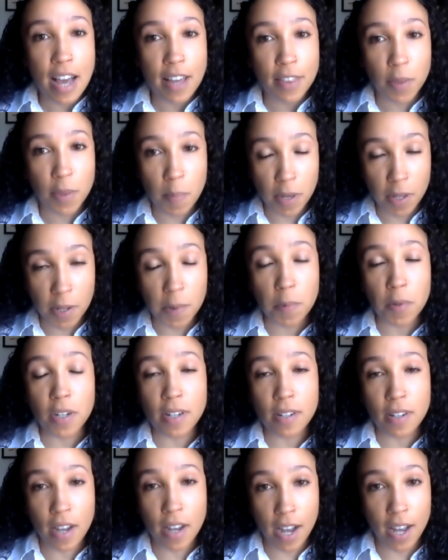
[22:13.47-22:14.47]
The bill
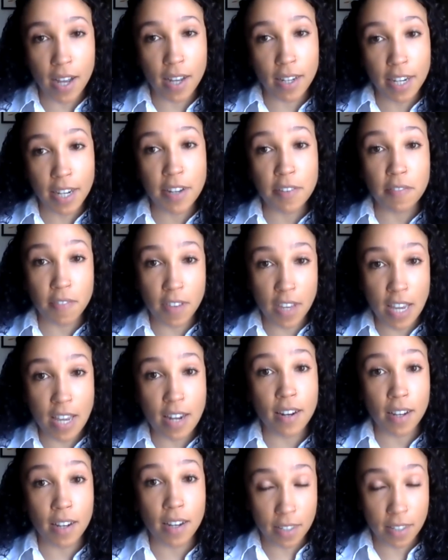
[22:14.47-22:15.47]
would convene
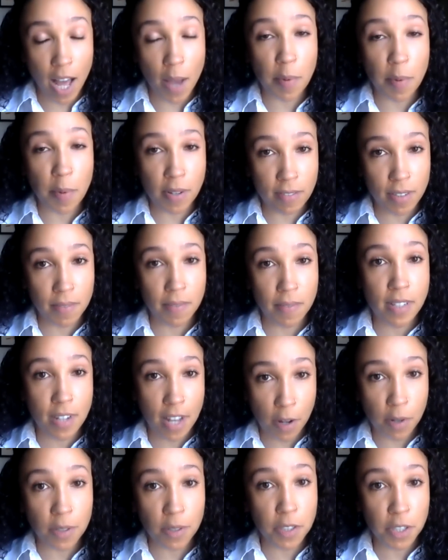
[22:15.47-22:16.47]
a collaborative of
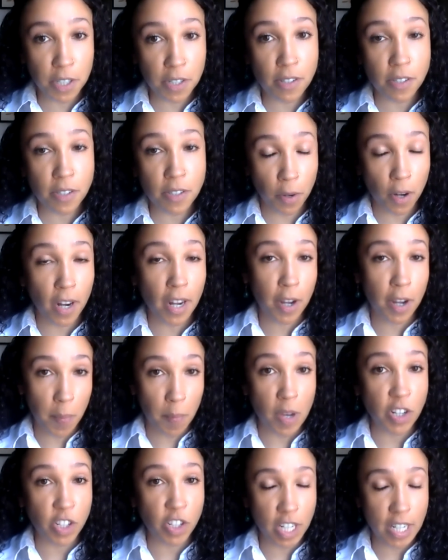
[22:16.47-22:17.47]
stakeholders or a
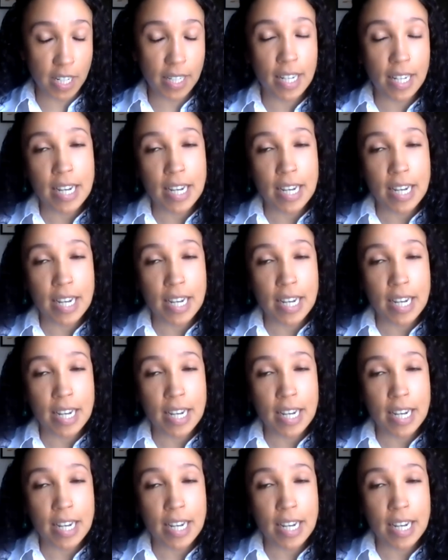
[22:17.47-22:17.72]
commission